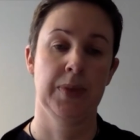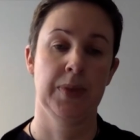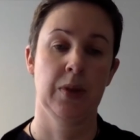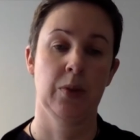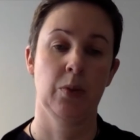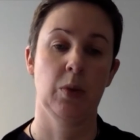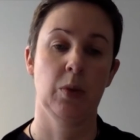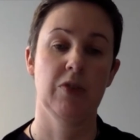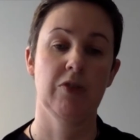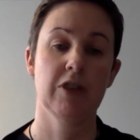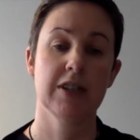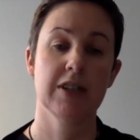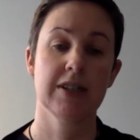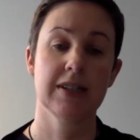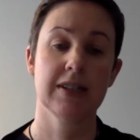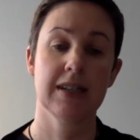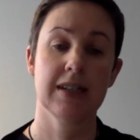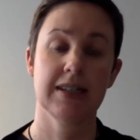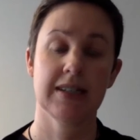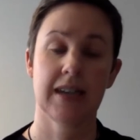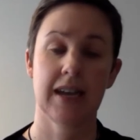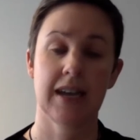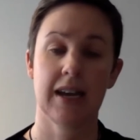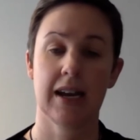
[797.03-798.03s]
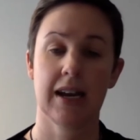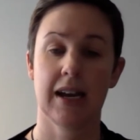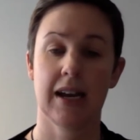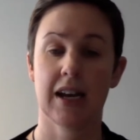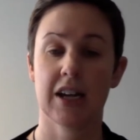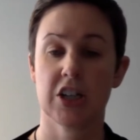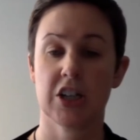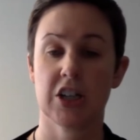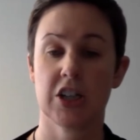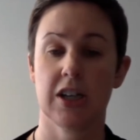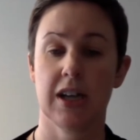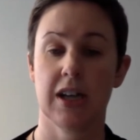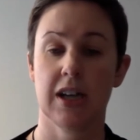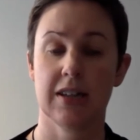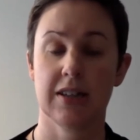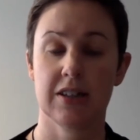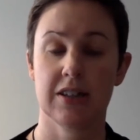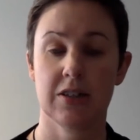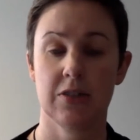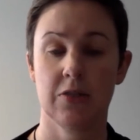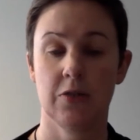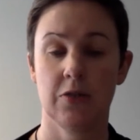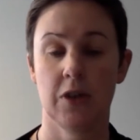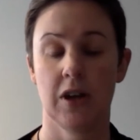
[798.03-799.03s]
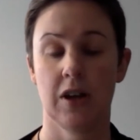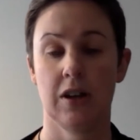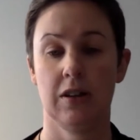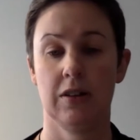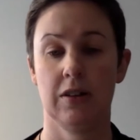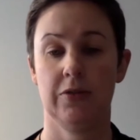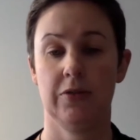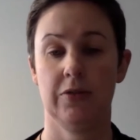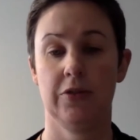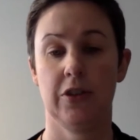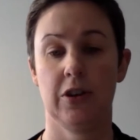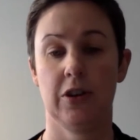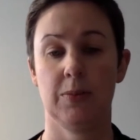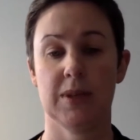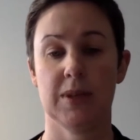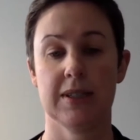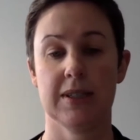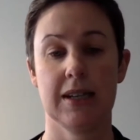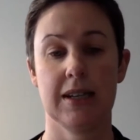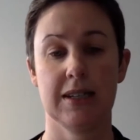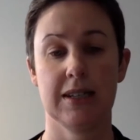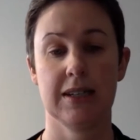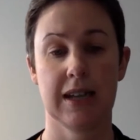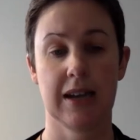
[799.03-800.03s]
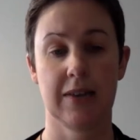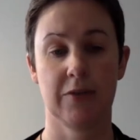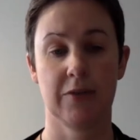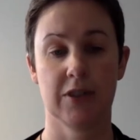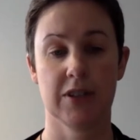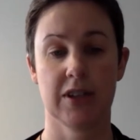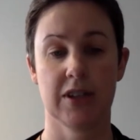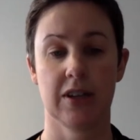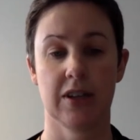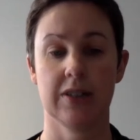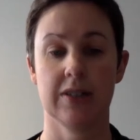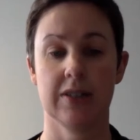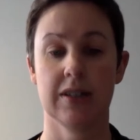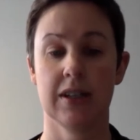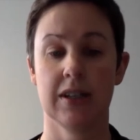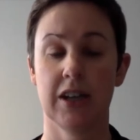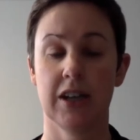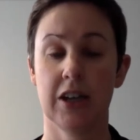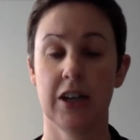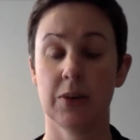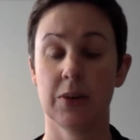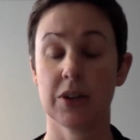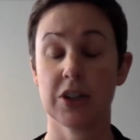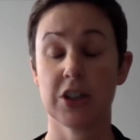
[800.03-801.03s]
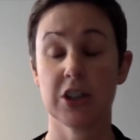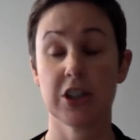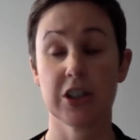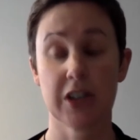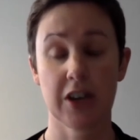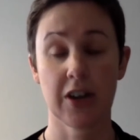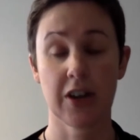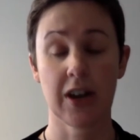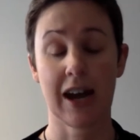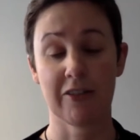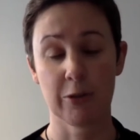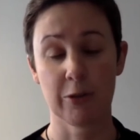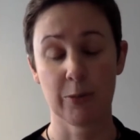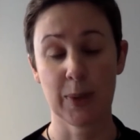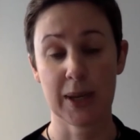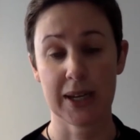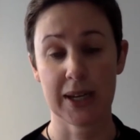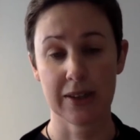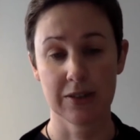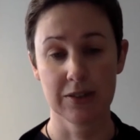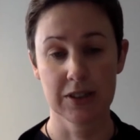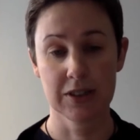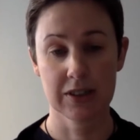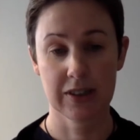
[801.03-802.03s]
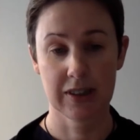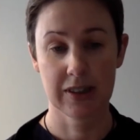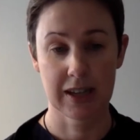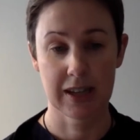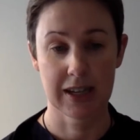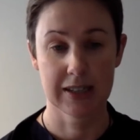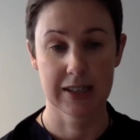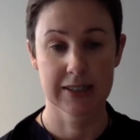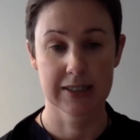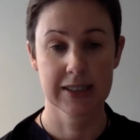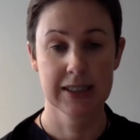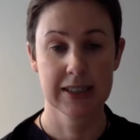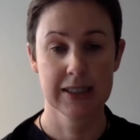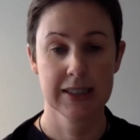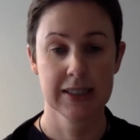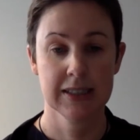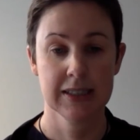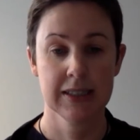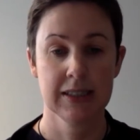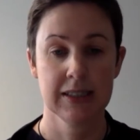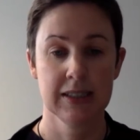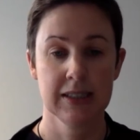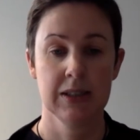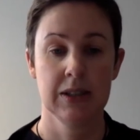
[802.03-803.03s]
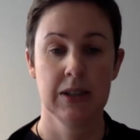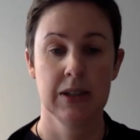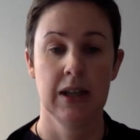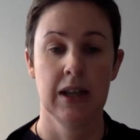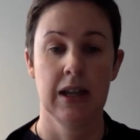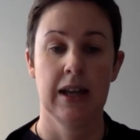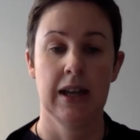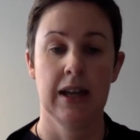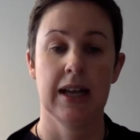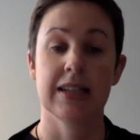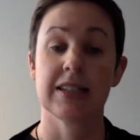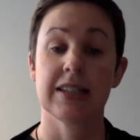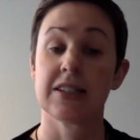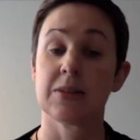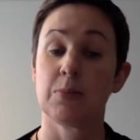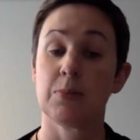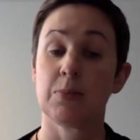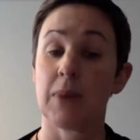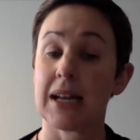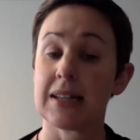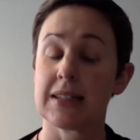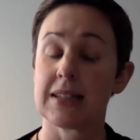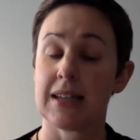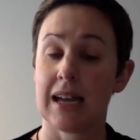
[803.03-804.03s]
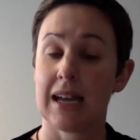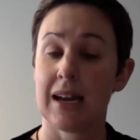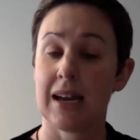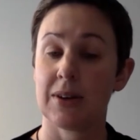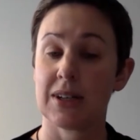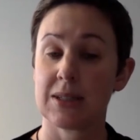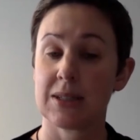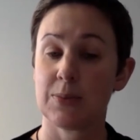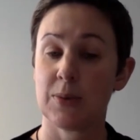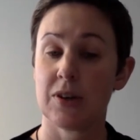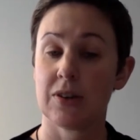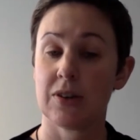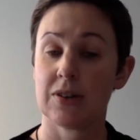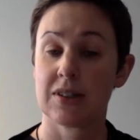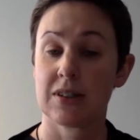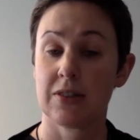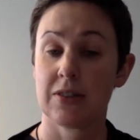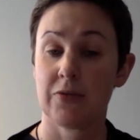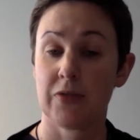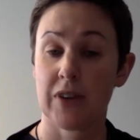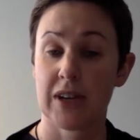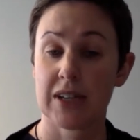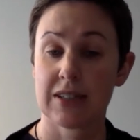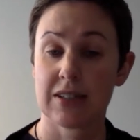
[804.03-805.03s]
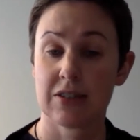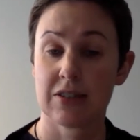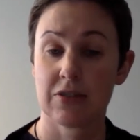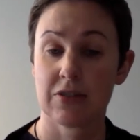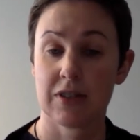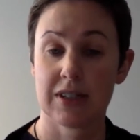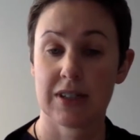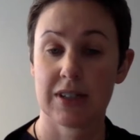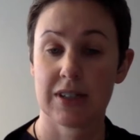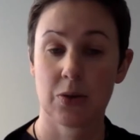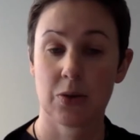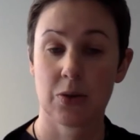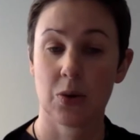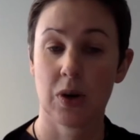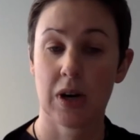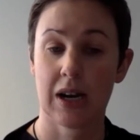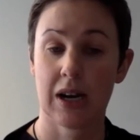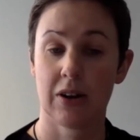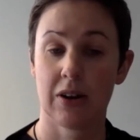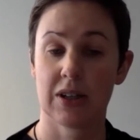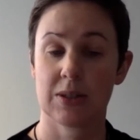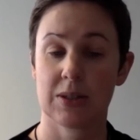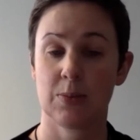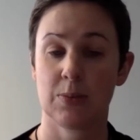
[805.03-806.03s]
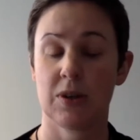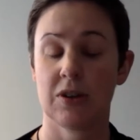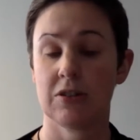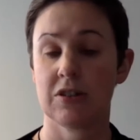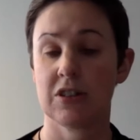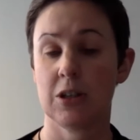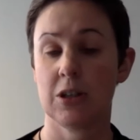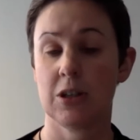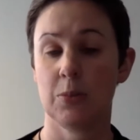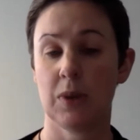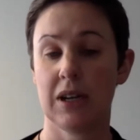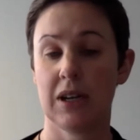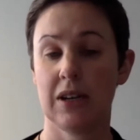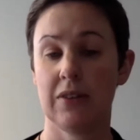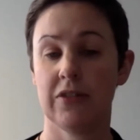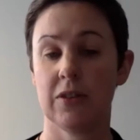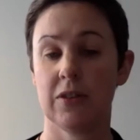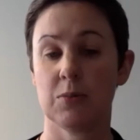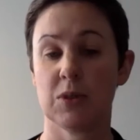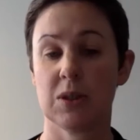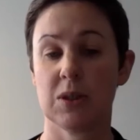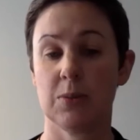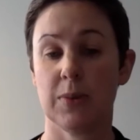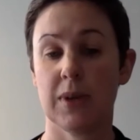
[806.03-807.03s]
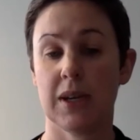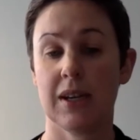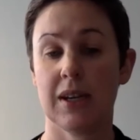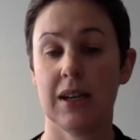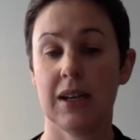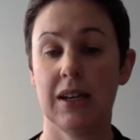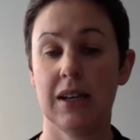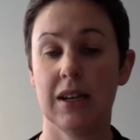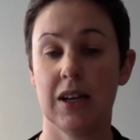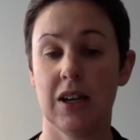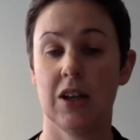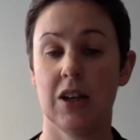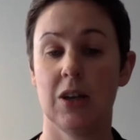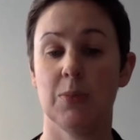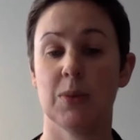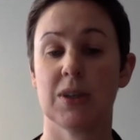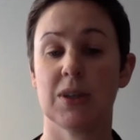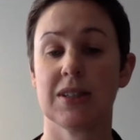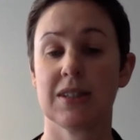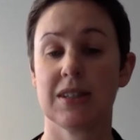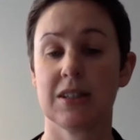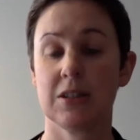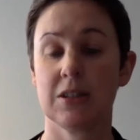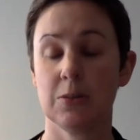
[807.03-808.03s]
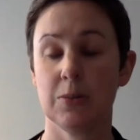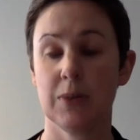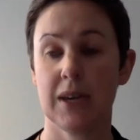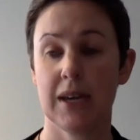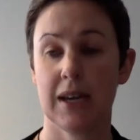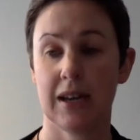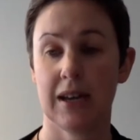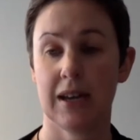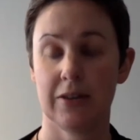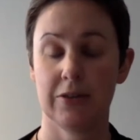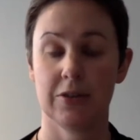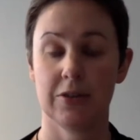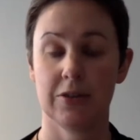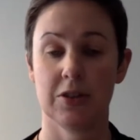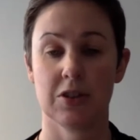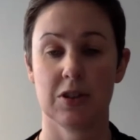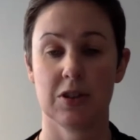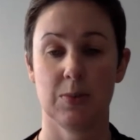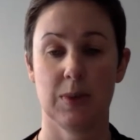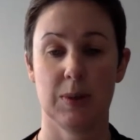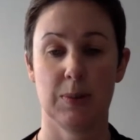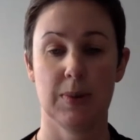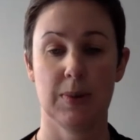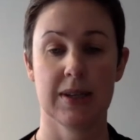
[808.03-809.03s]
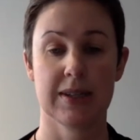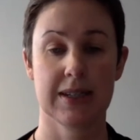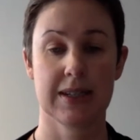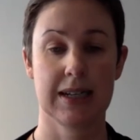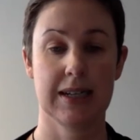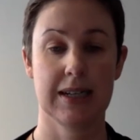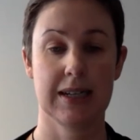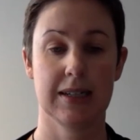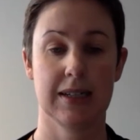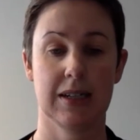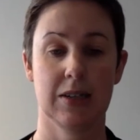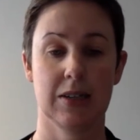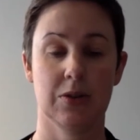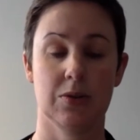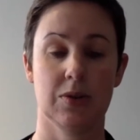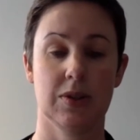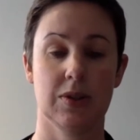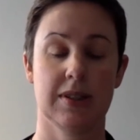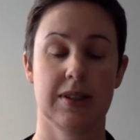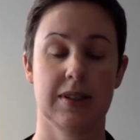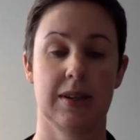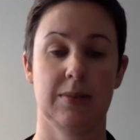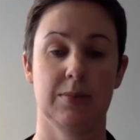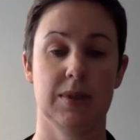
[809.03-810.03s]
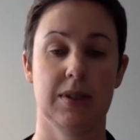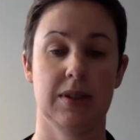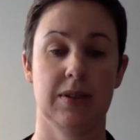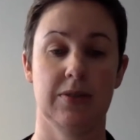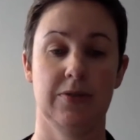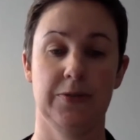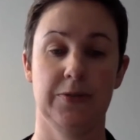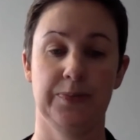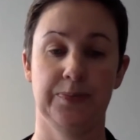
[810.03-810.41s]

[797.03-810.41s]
We've recently taken action against Duval for misleading advertising, who I should note have appealed that. It doesn't matter how experienced an investor is or how experienced you believe them to be, you must still be careful not to be misleading or deceptive.